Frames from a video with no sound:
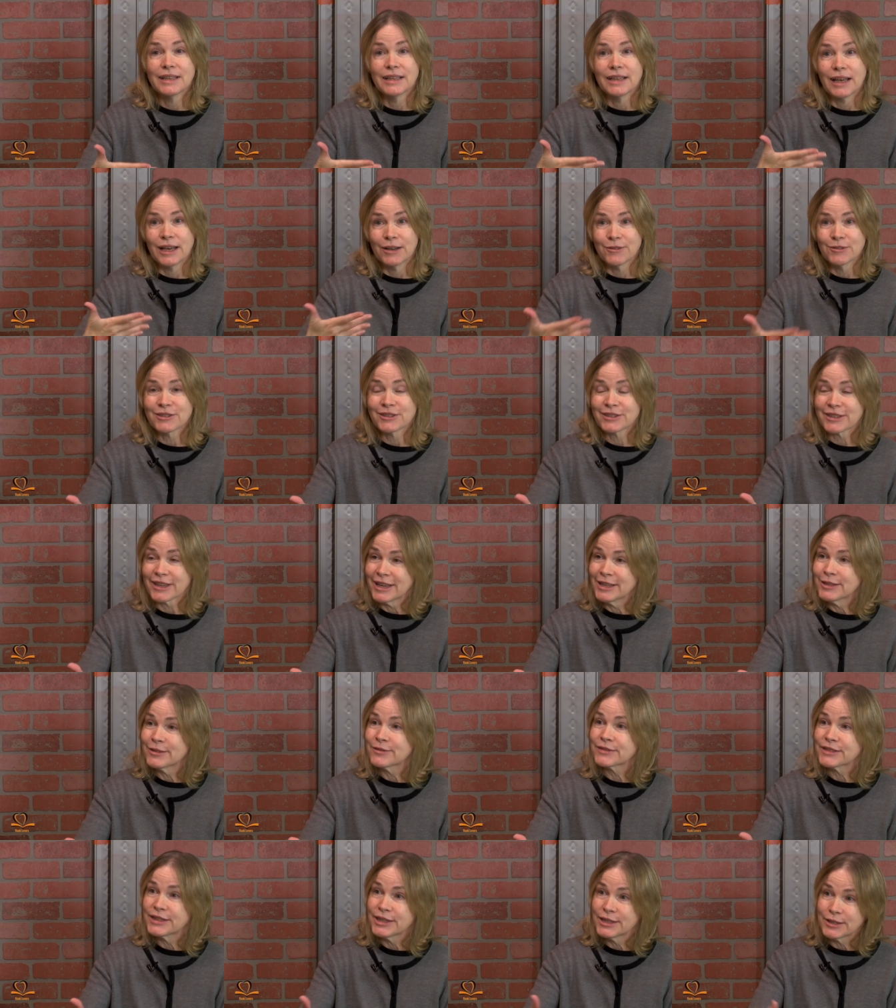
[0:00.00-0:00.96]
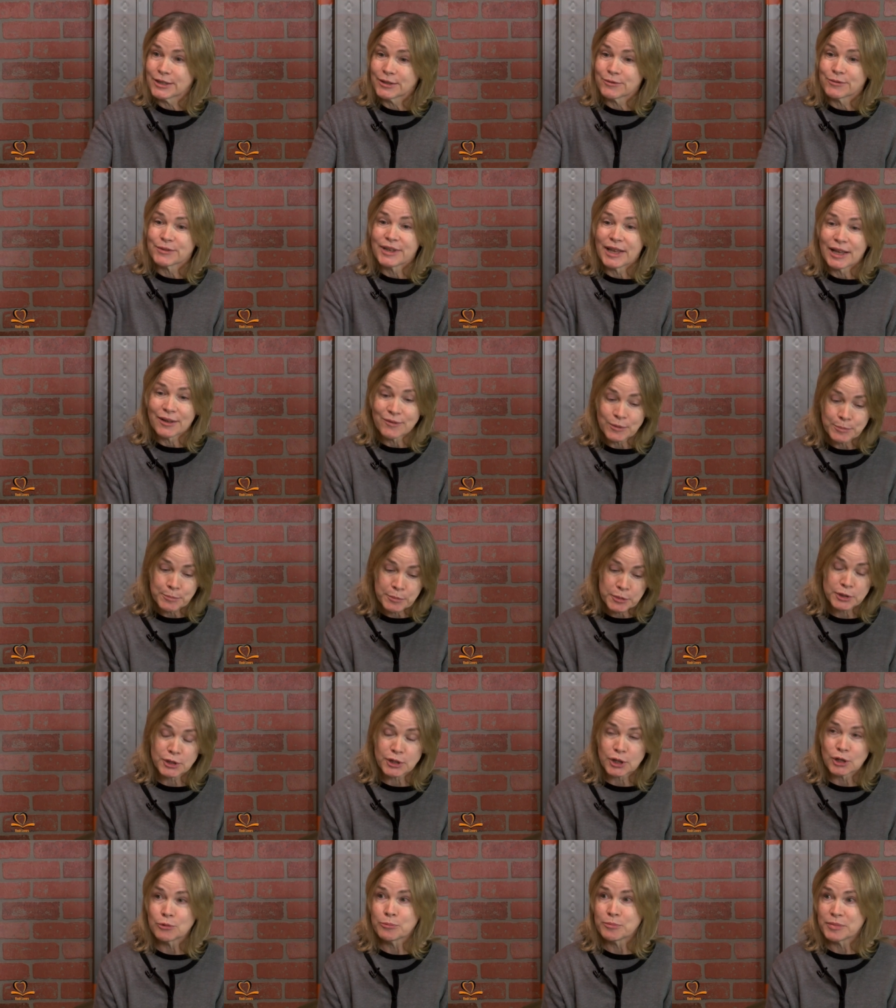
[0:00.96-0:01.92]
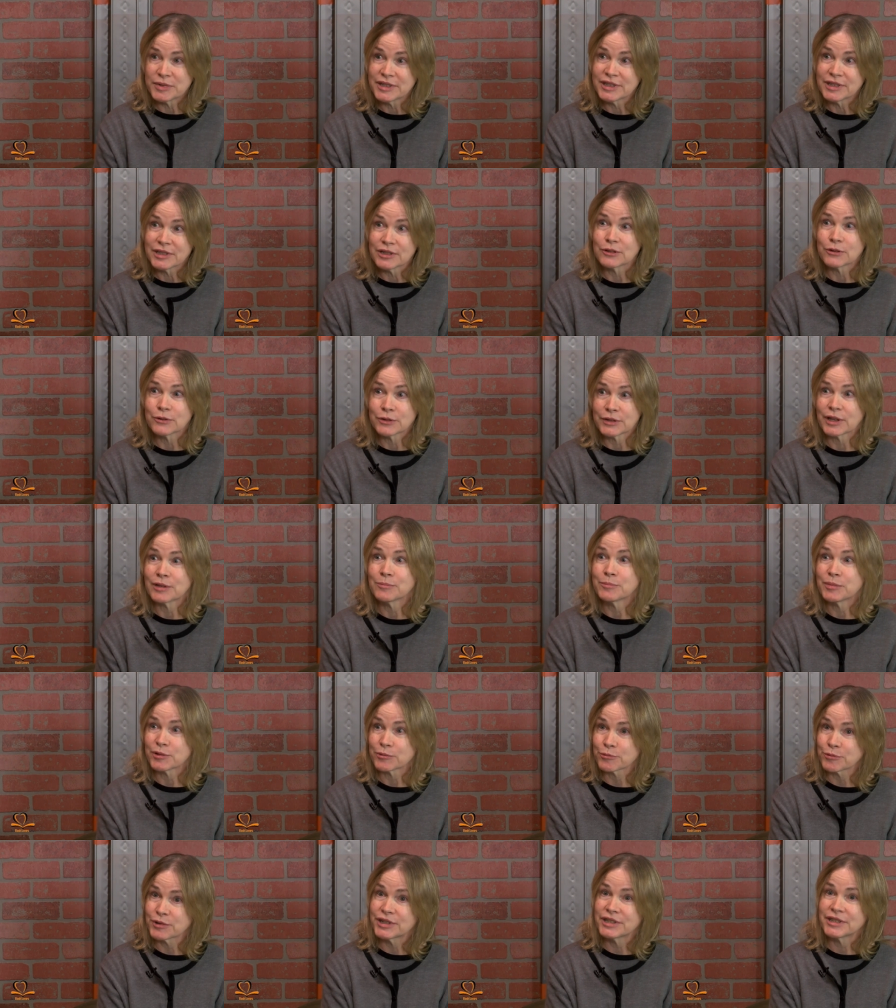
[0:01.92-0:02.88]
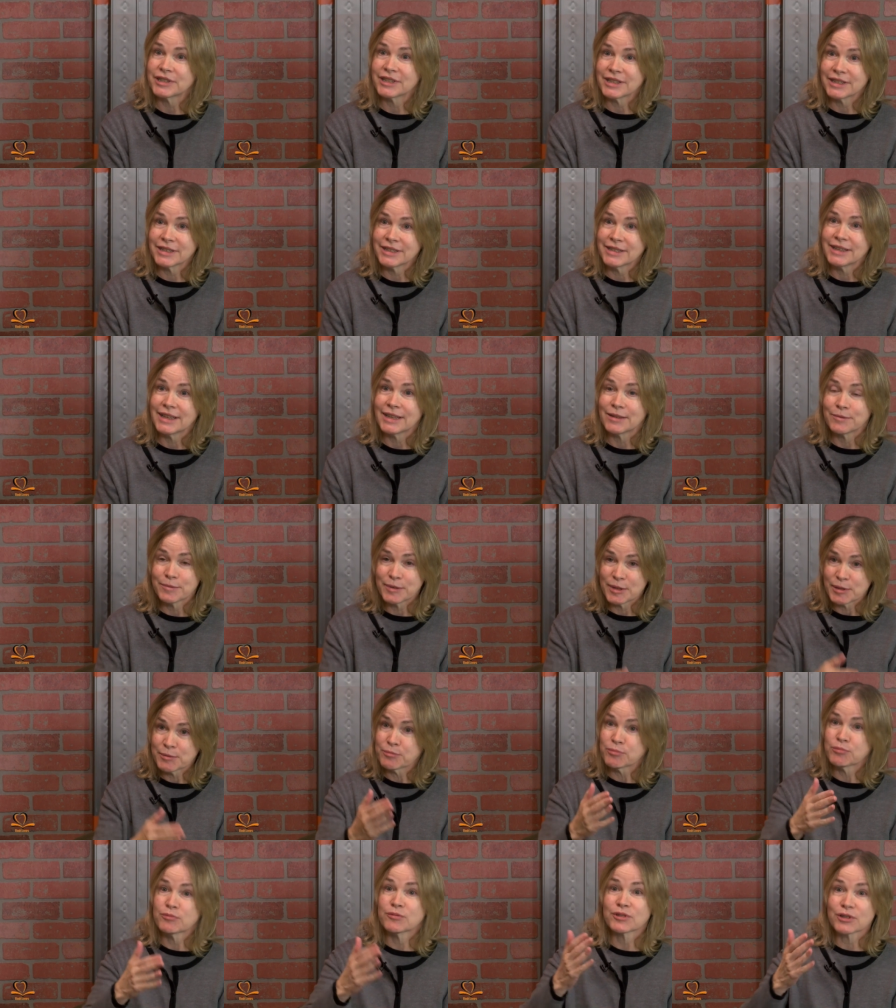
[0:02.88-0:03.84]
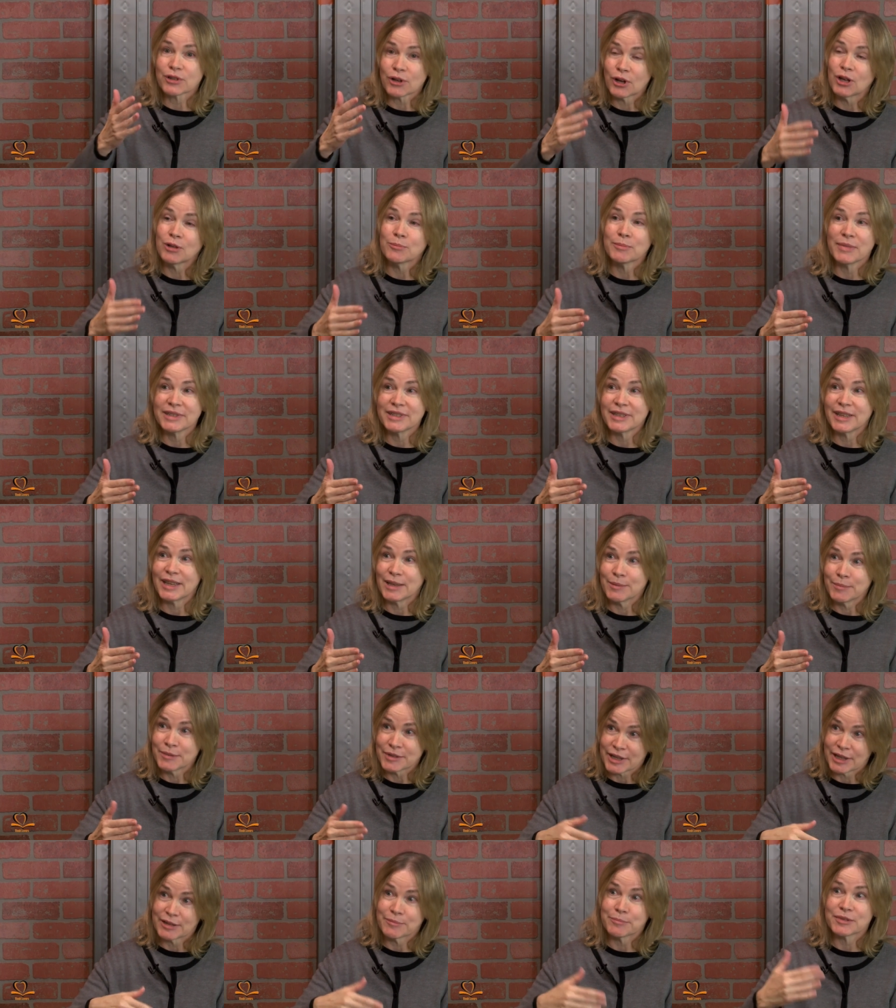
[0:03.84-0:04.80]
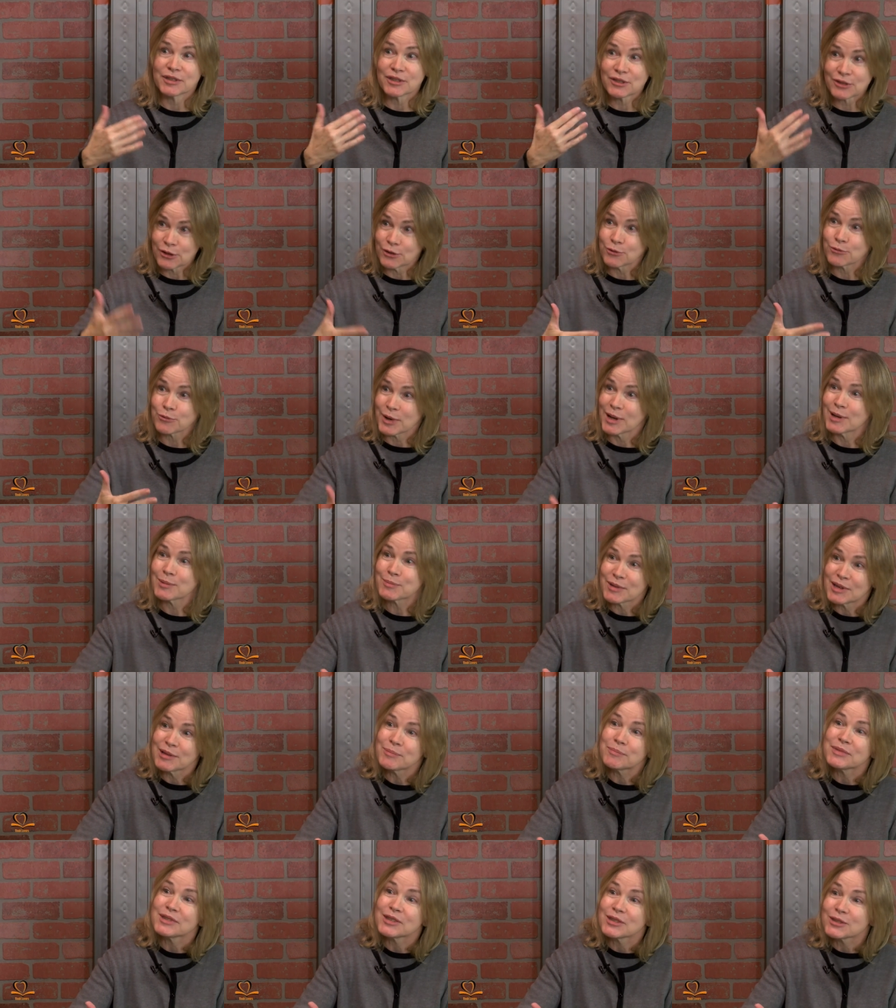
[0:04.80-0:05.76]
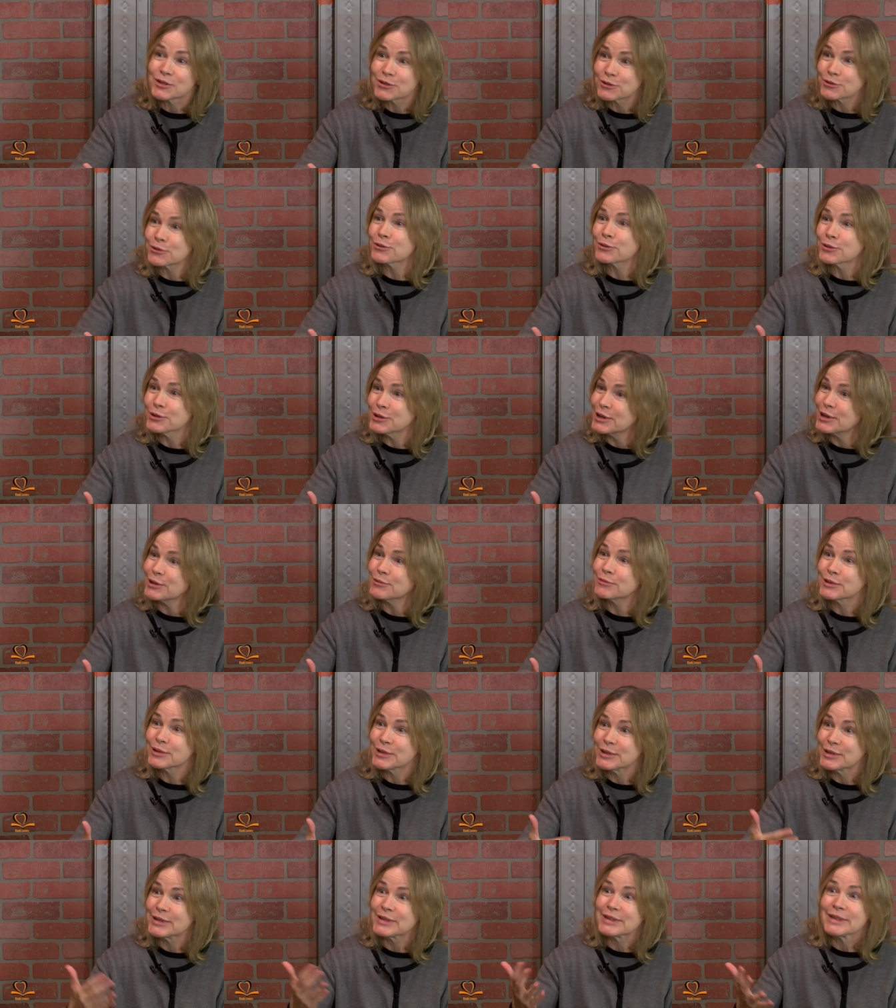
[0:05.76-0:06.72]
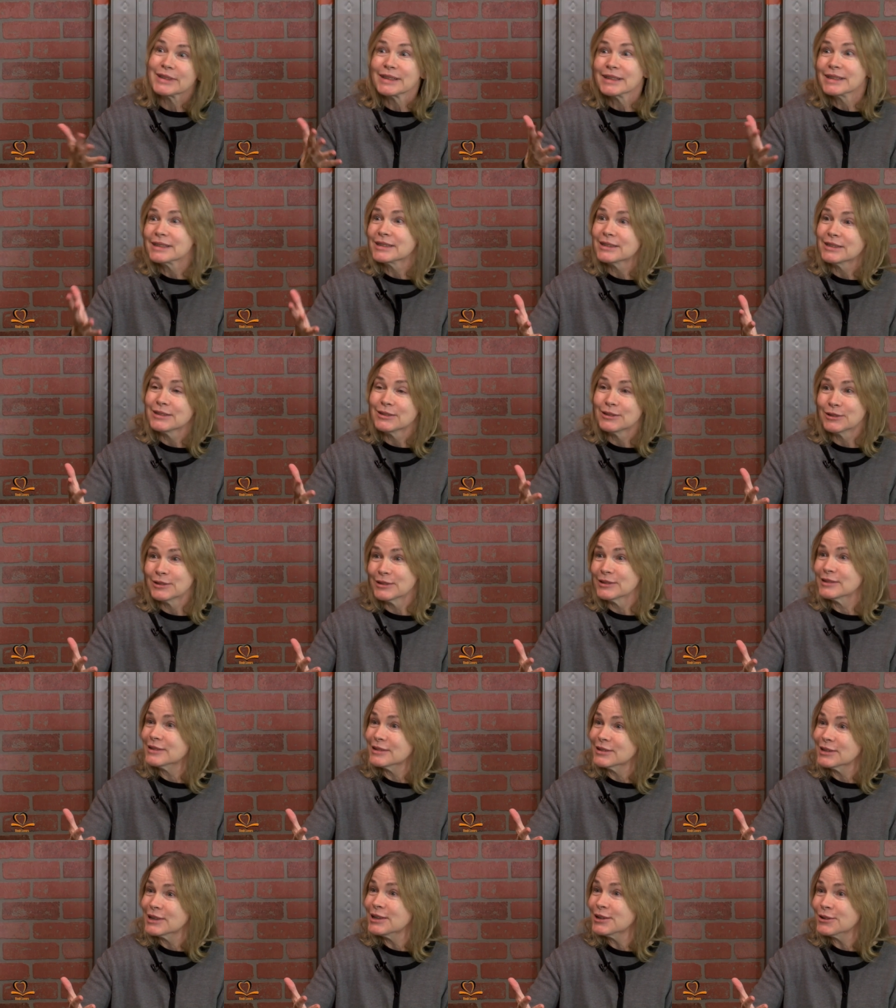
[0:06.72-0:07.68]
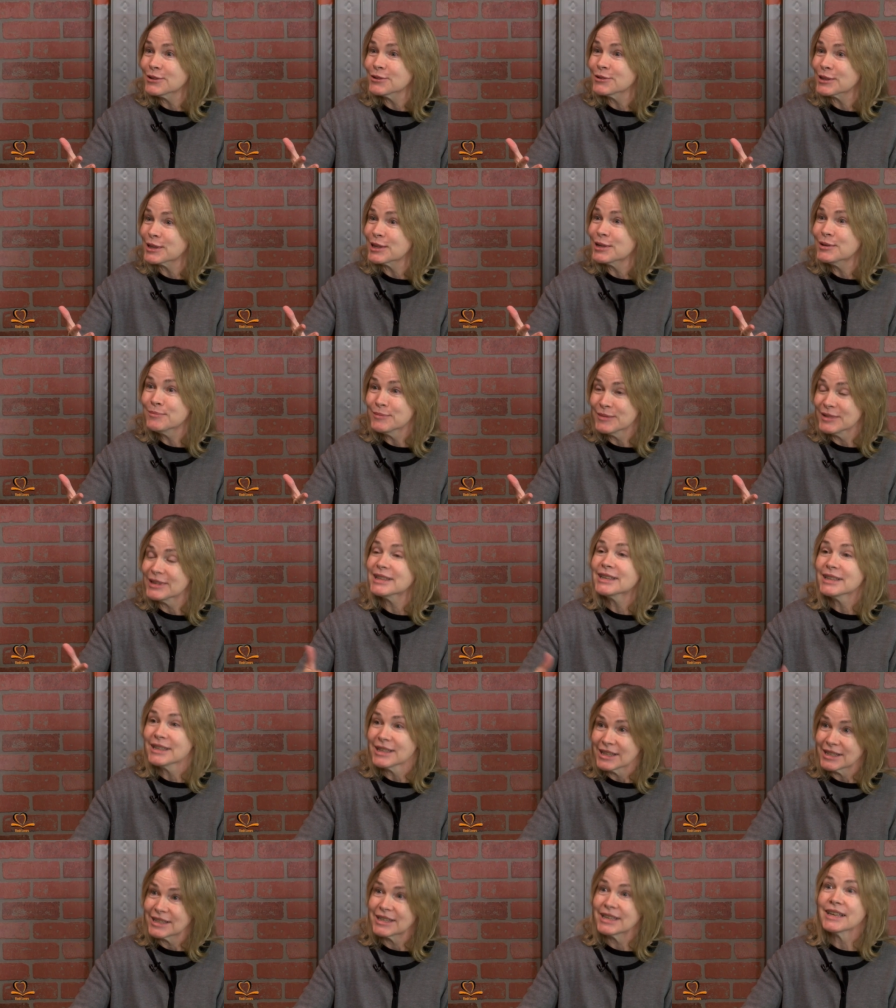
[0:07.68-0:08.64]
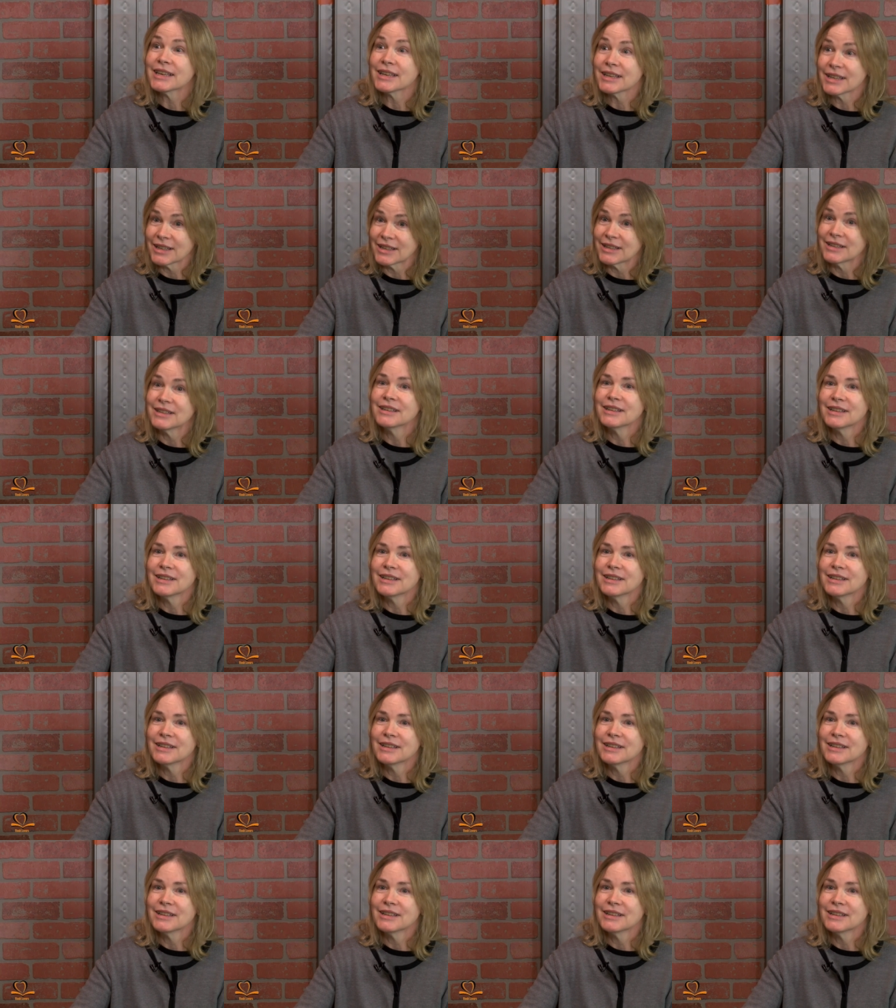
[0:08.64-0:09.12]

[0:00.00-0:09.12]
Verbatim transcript: I was the kind of kid that would have a book open, you know, and I'd be reading, and right. people would call my name, and I'd be so wrapped up in the story I wouldn't. You're so engrossed them. in it, right? Yeah.